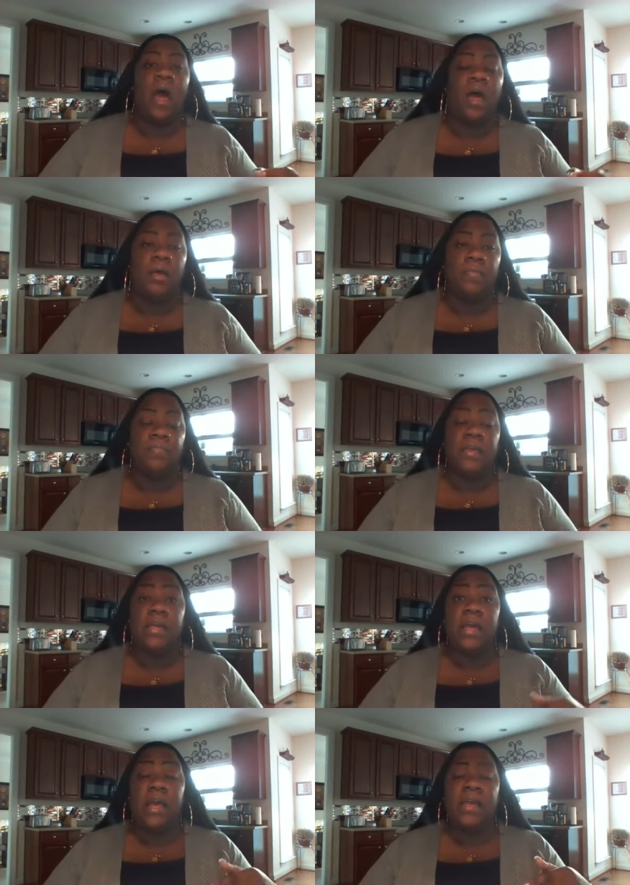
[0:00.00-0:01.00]

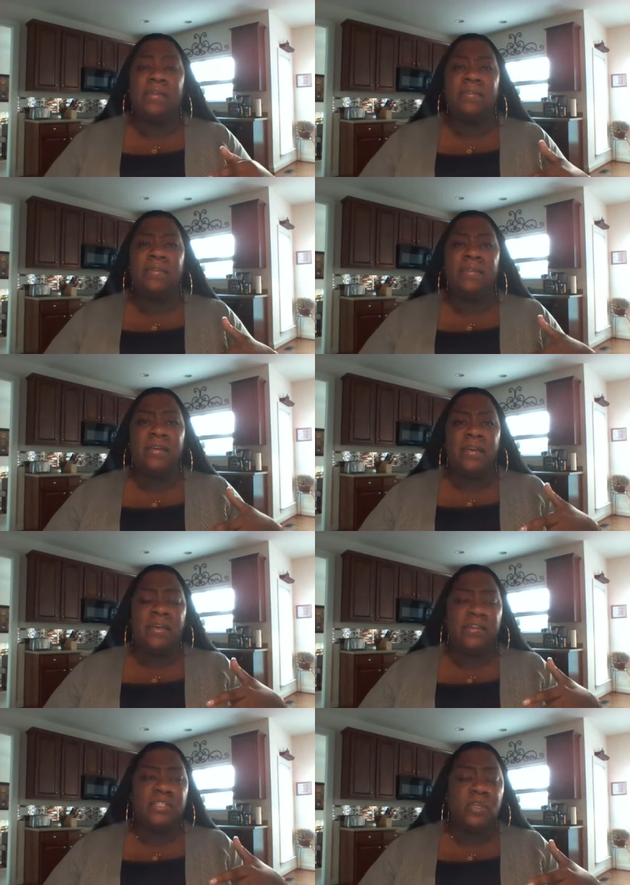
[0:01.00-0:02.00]
And
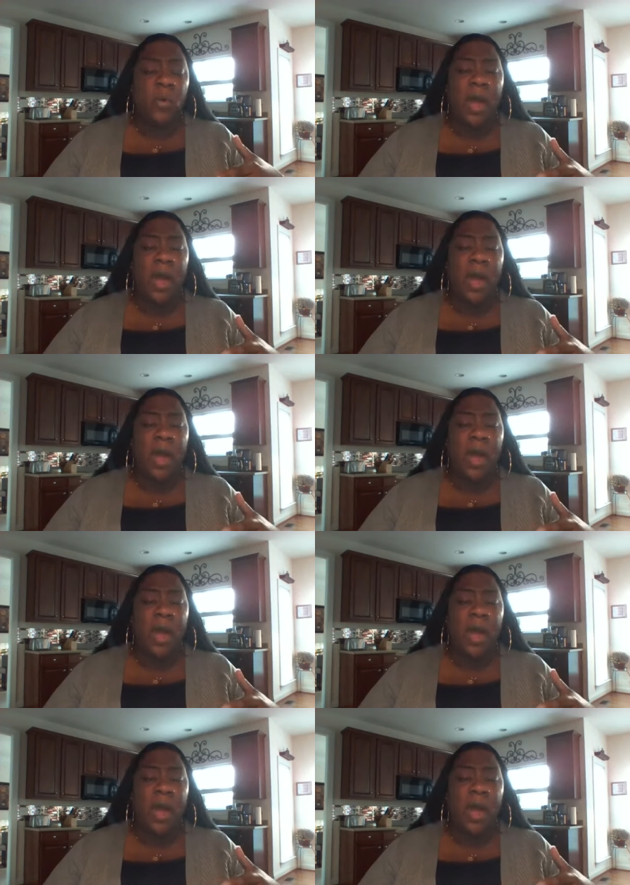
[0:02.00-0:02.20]
so